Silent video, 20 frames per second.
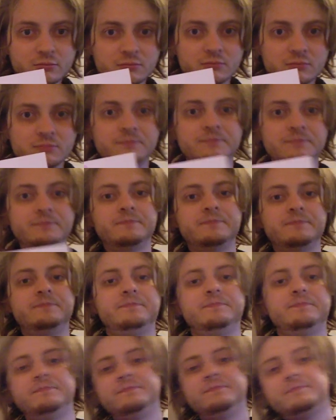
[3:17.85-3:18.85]

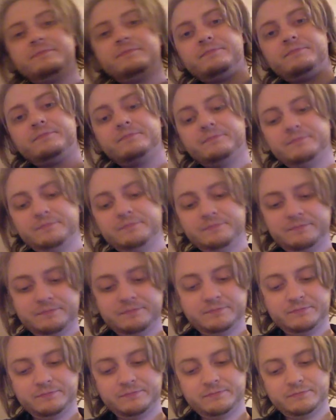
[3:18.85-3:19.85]

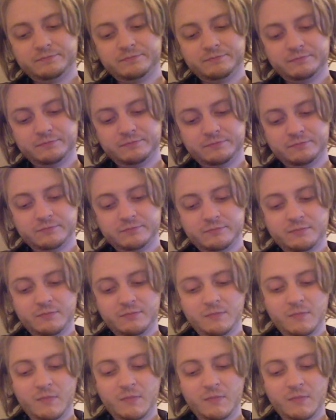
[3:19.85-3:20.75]
Nothing is said.